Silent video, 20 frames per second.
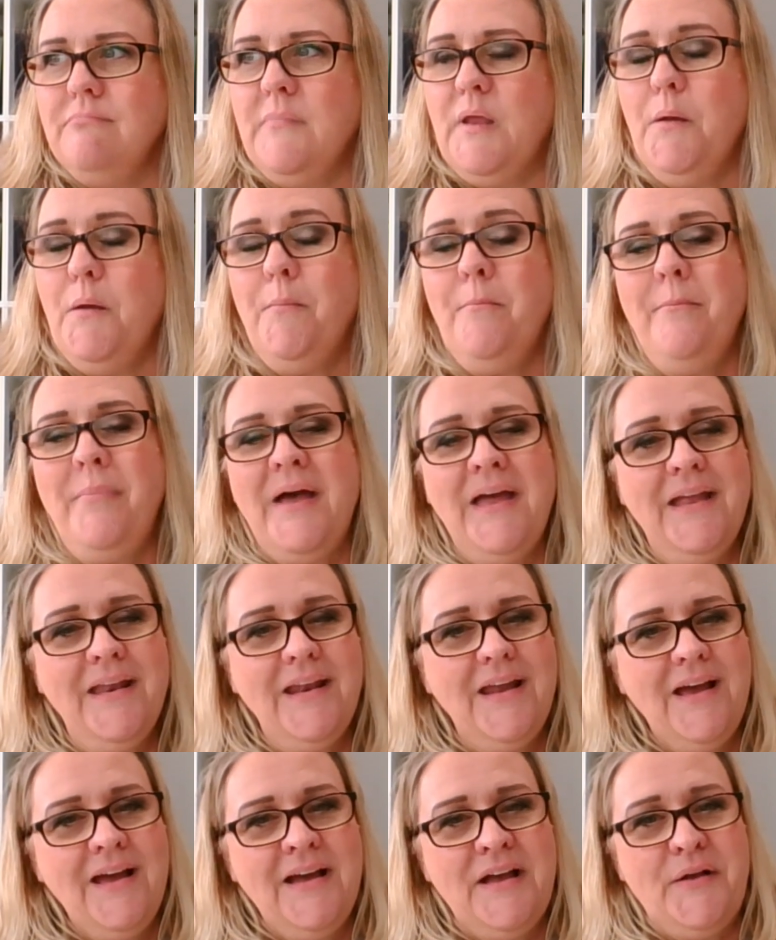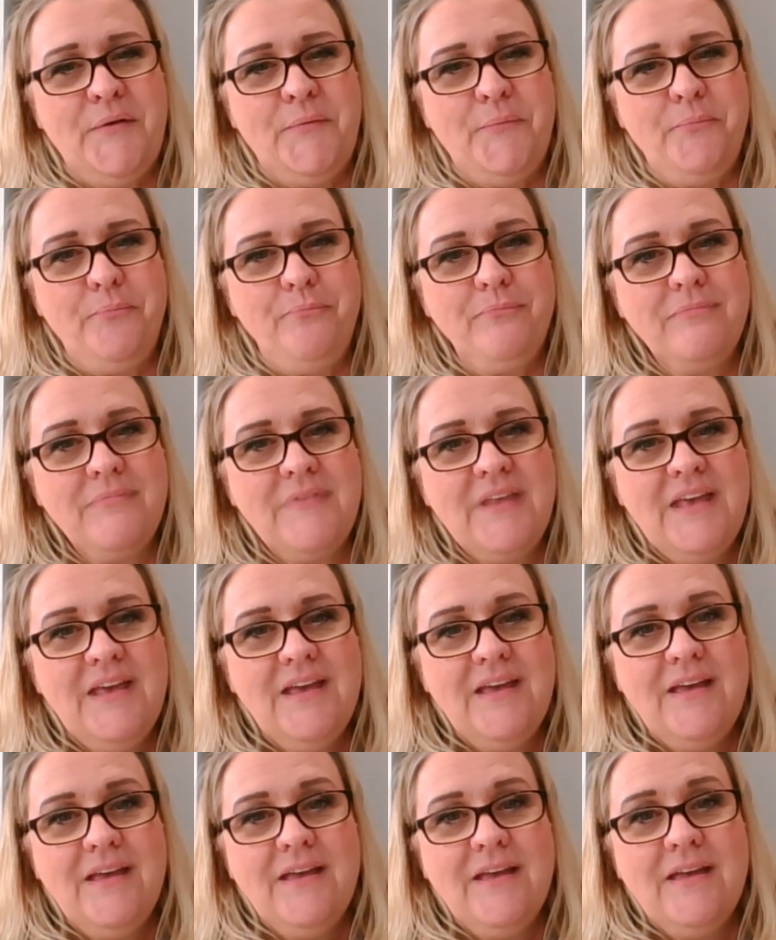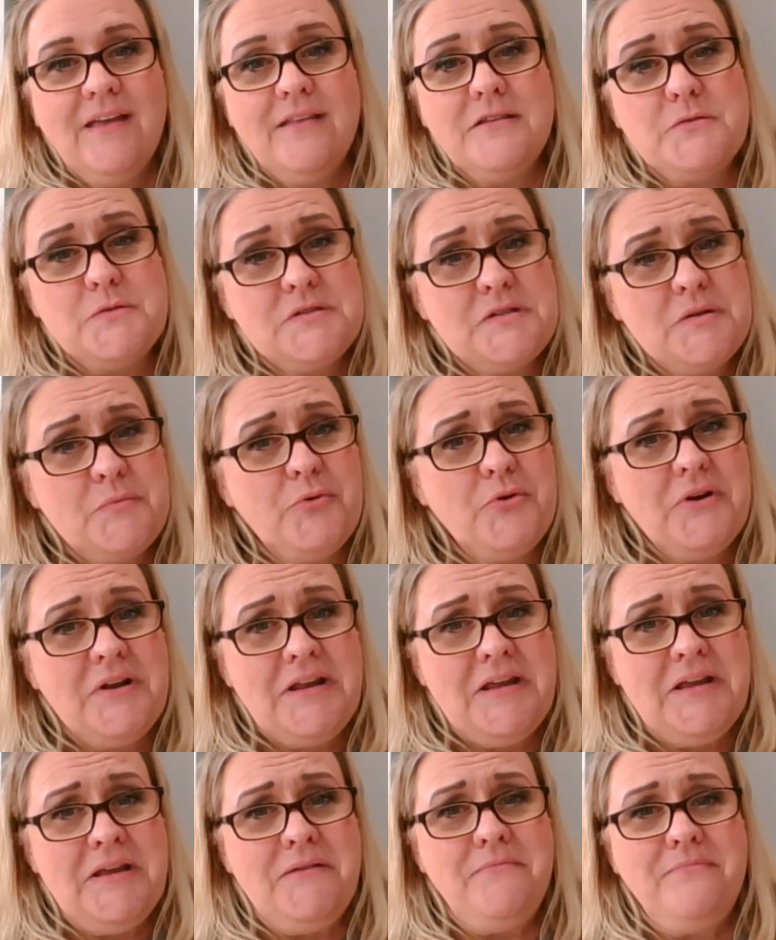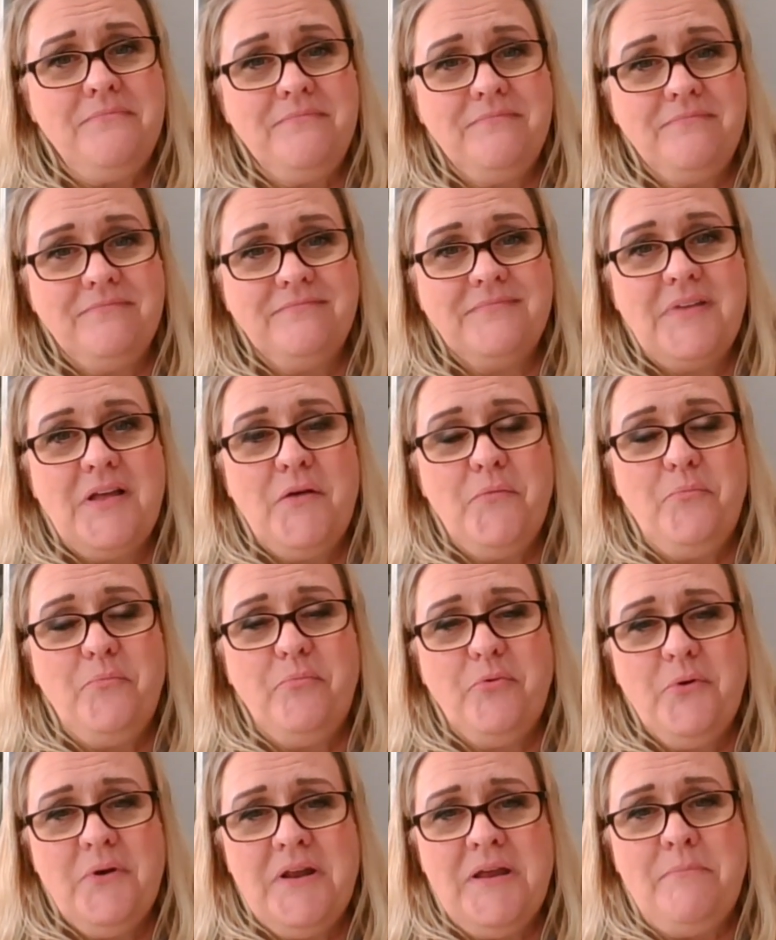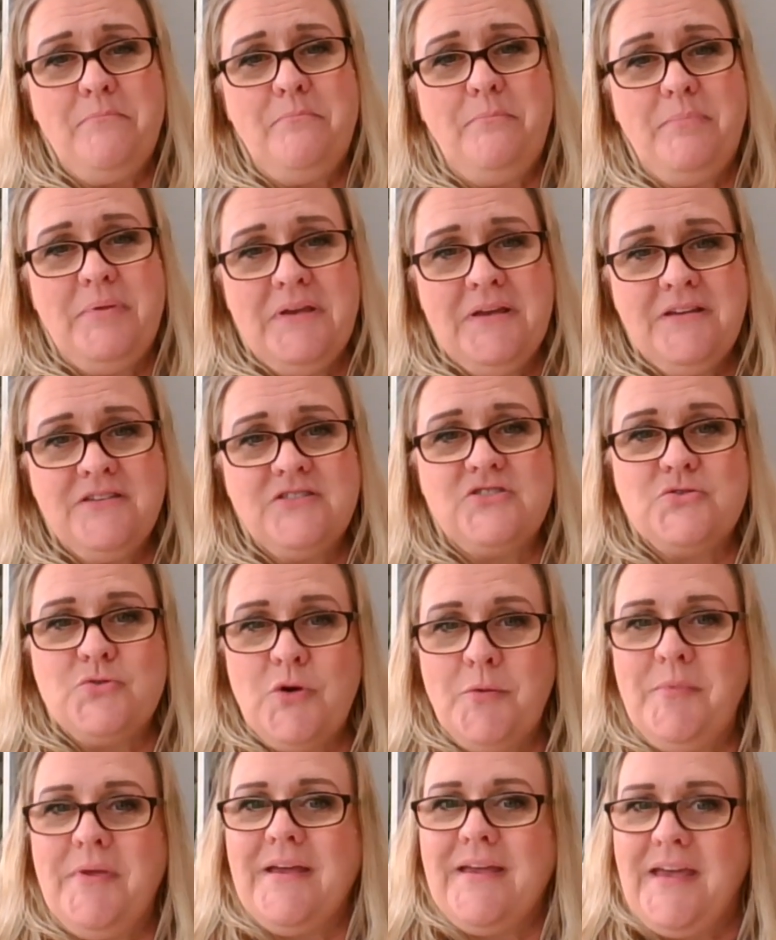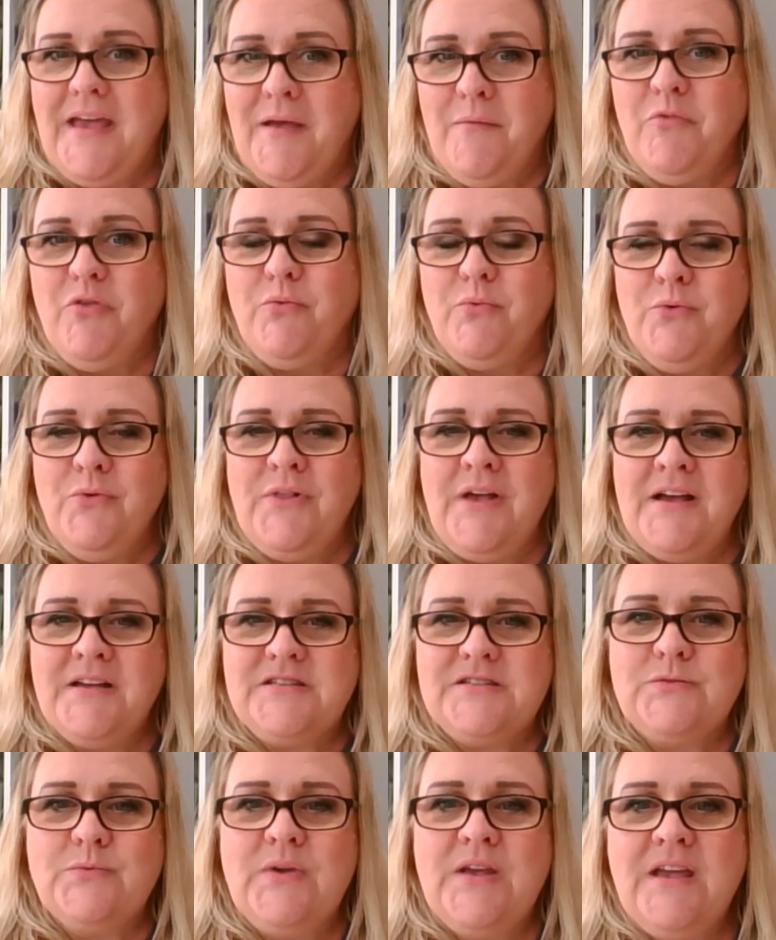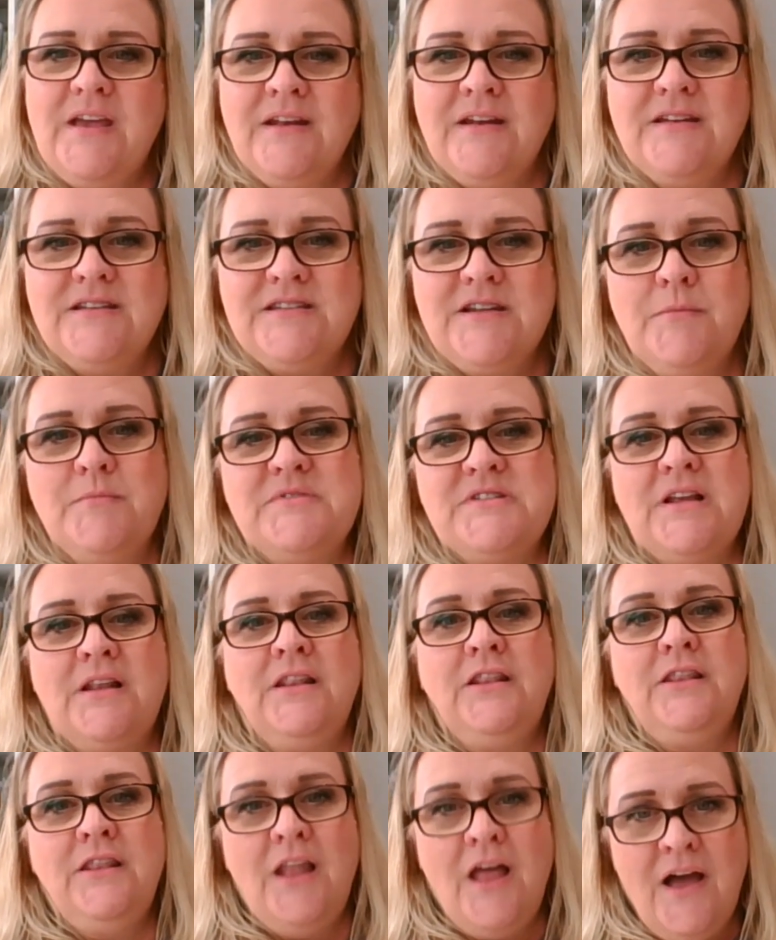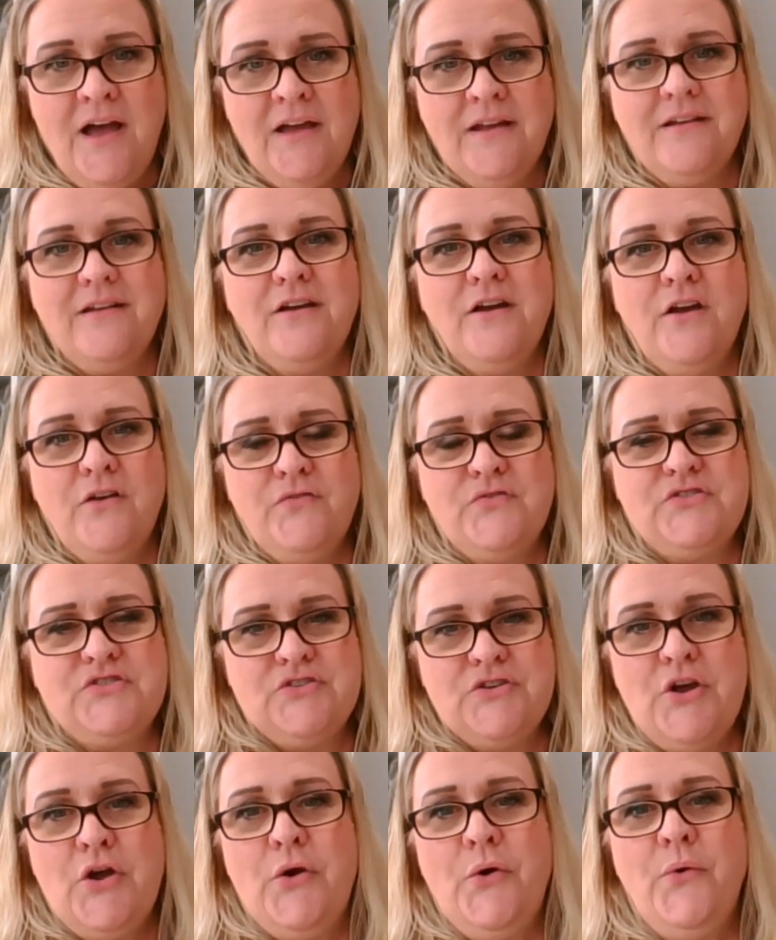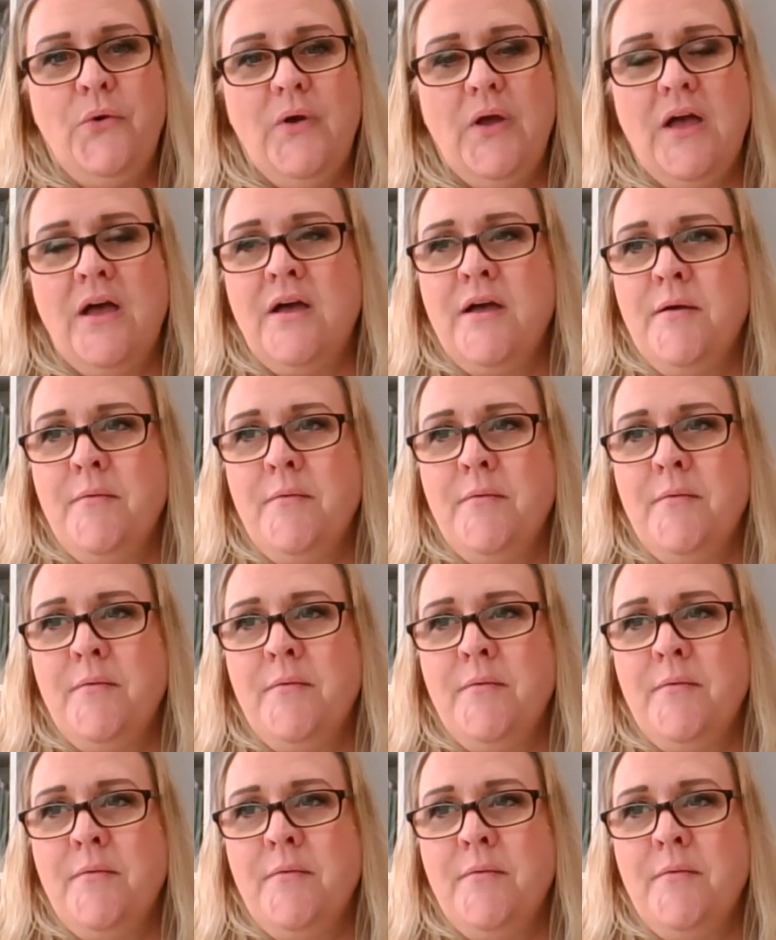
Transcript: But this was a pretty big storm that came through last week, and it dumped a lot of snow,